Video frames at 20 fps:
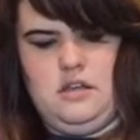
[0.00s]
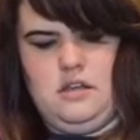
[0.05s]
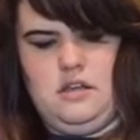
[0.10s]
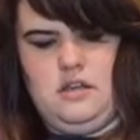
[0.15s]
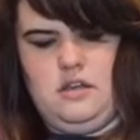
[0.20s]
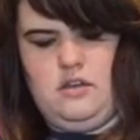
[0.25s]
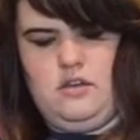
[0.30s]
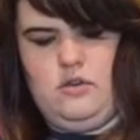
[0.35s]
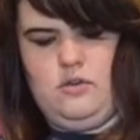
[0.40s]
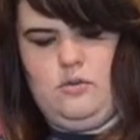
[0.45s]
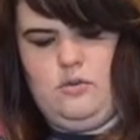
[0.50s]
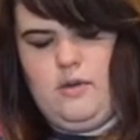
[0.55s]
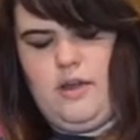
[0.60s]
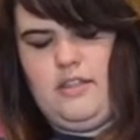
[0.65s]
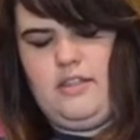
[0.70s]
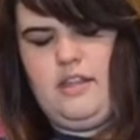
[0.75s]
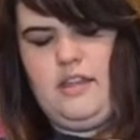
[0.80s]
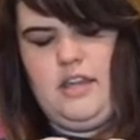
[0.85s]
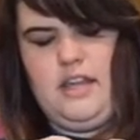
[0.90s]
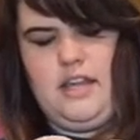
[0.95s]
Oh, I
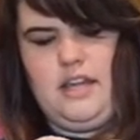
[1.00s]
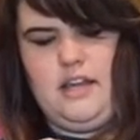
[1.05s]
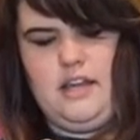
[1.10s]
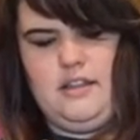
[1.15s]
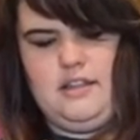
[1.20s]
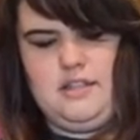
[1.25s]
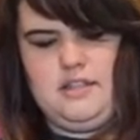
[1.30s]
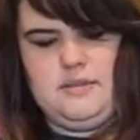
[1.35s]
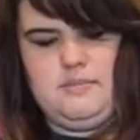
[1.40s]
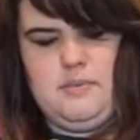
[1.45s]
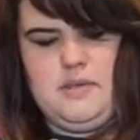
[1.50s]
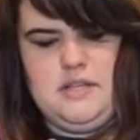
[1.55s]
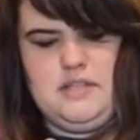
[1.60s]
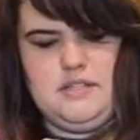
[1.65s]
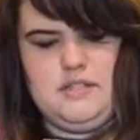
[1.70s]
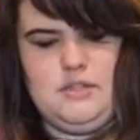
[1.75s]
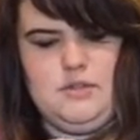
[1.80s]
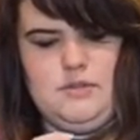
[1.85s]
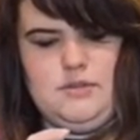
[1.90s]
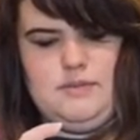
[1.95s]
think I cut this piece
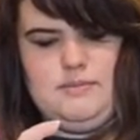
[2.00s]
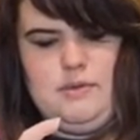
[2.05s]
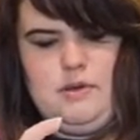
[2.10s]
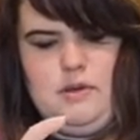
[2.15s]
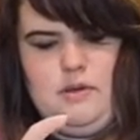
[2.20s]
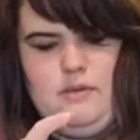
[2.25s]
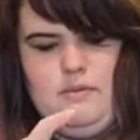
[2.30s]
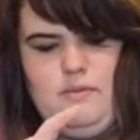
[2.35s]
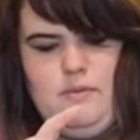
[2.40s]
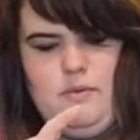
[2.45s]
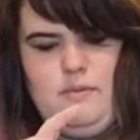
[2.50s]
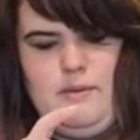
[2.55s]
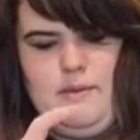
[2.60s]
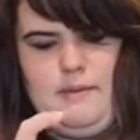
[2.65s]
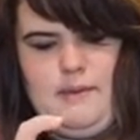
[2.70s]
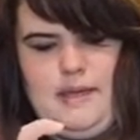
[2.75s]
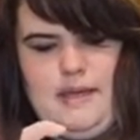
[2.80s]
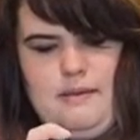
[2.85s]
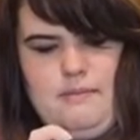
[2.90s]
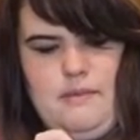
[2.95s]
too small. Well,
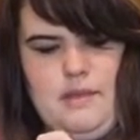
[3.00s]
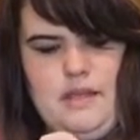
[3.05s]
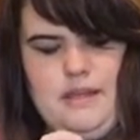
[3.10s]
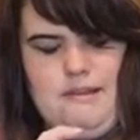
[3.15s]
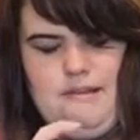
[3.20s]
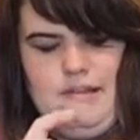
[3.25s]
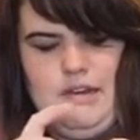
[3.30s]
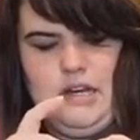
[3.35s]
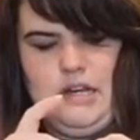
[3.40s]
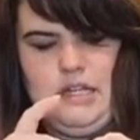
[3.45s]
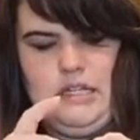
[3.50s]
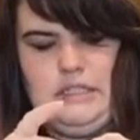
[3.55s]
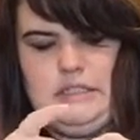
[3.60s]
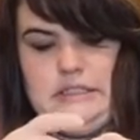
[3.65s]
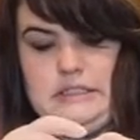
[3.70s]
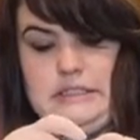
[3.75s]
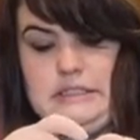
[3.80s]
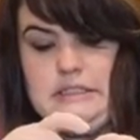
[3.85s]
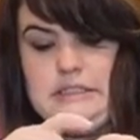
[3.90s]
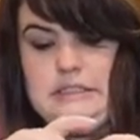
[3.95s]
maybe I can make it work.
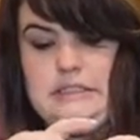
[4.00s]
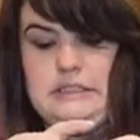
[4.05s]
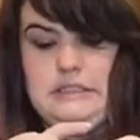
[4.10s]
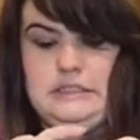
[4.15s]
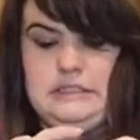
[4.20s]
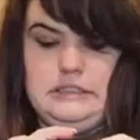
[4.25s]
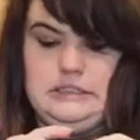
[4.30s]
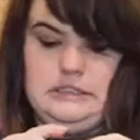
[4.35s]
Eeh.